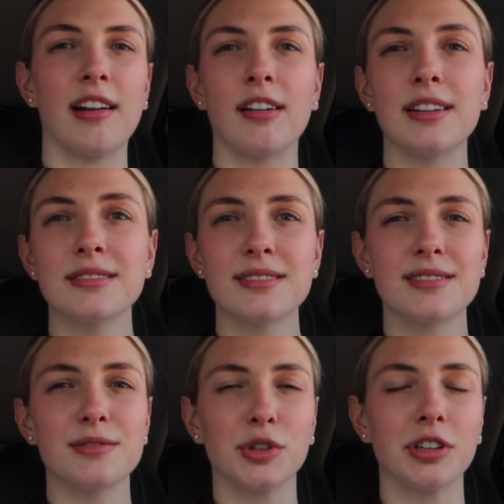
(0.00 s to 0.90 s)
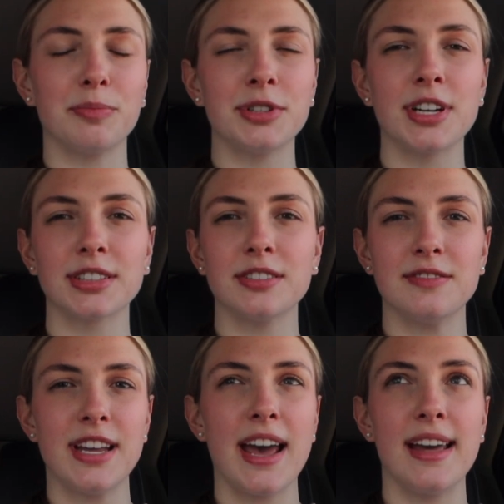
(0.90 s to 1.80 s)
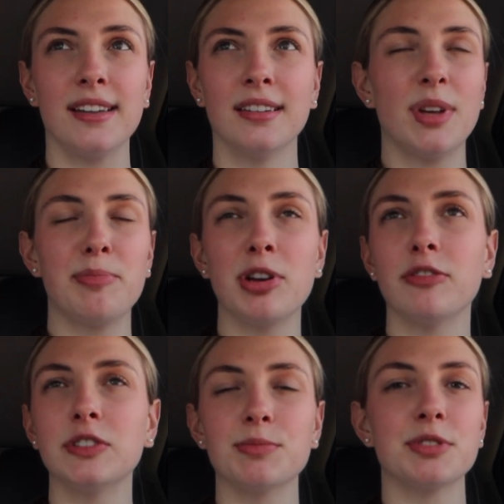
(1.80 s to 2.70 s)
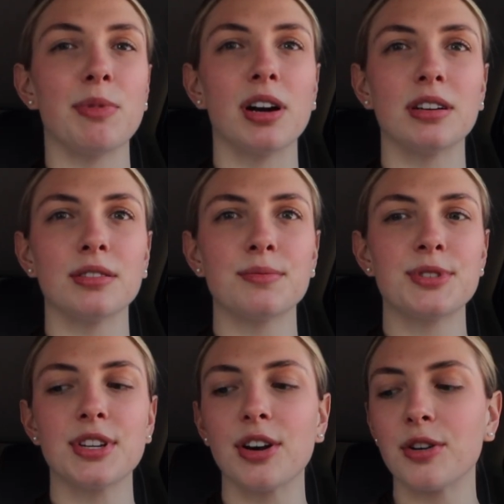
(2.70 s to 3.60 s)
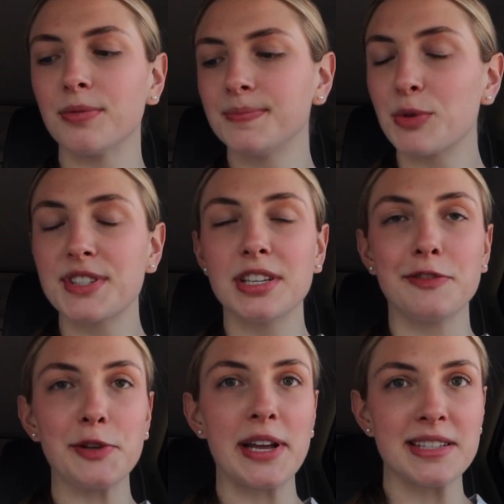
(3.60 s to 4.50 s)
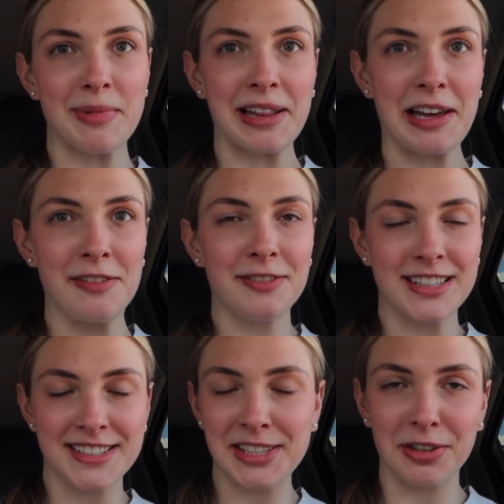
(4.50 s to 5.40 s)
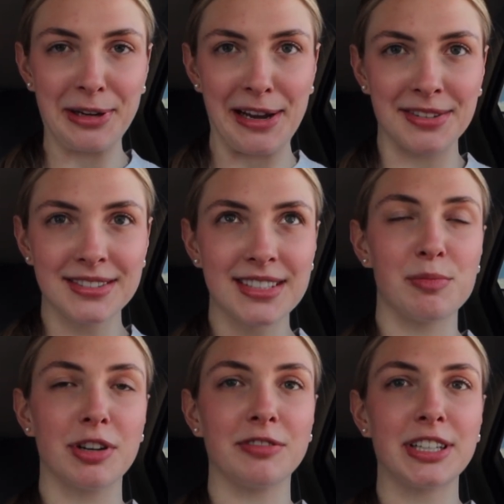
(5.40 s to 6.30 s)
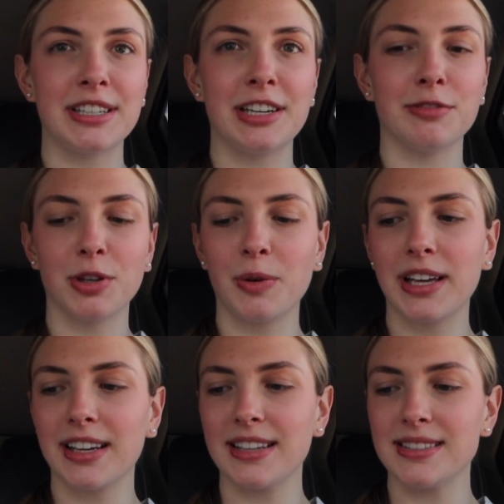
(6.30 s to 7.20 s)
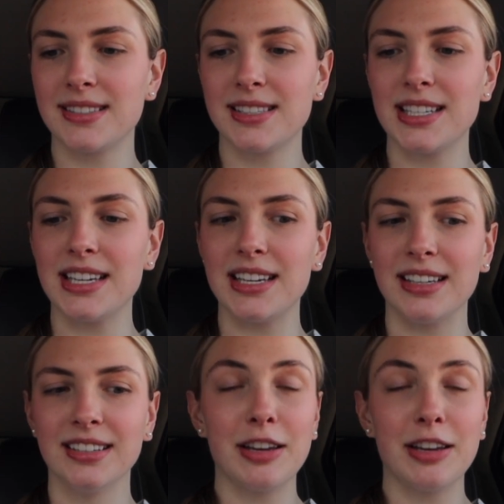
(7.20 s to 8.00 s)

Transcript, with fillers: errands or a productive day maybe I'll film tomorrow so if you want to see a few days of my life then stick around I'm gonna run in here real quick and see